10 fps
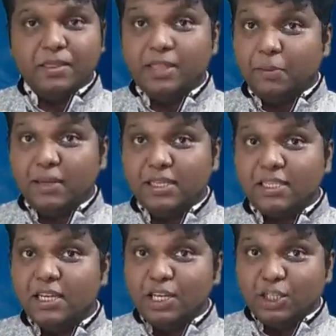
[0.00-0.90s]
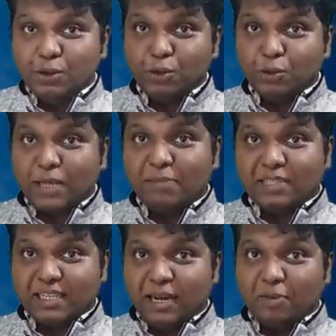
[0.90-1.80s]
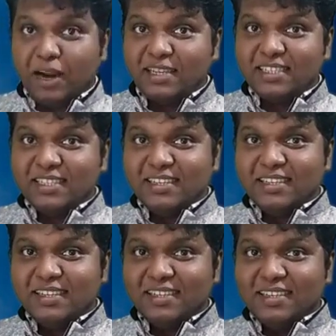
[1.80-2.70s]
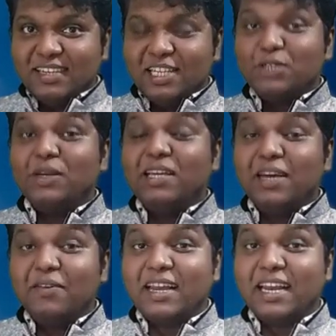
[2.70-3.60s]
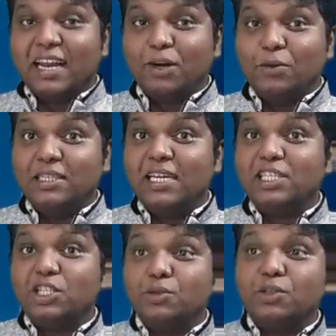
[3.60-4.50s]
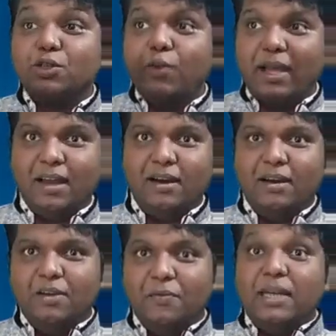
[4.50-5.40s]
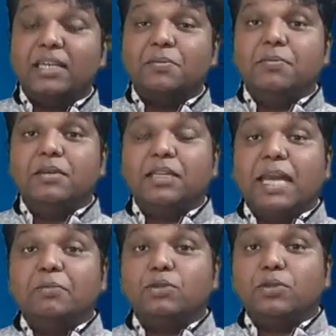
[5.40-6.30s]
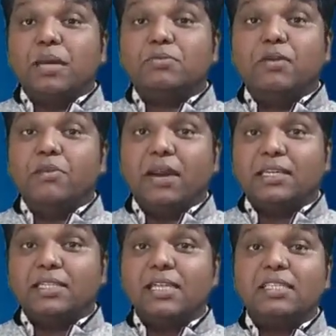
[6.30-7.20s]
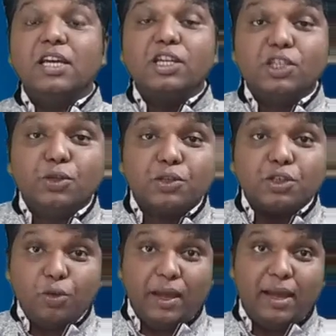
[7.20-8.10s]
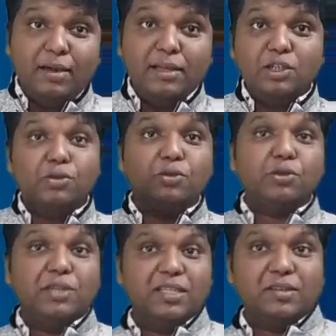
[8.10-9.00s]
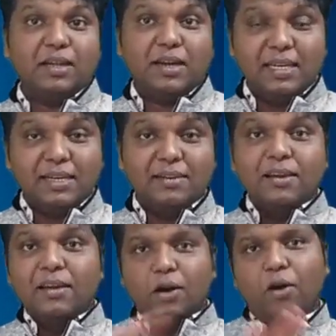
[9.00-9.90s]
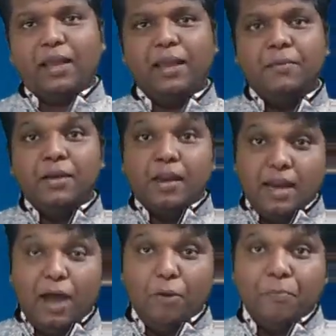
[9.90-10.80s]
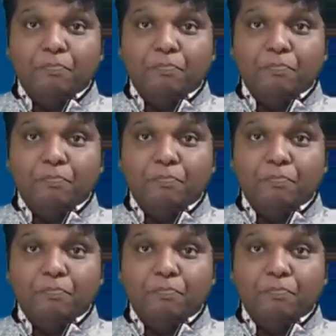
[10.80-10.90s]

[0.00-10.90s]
That means 2 times it came, right? So here we can conclude it as 2 square. When it came 2 times, we will write it as 2 square into 23. Clear? Okay, now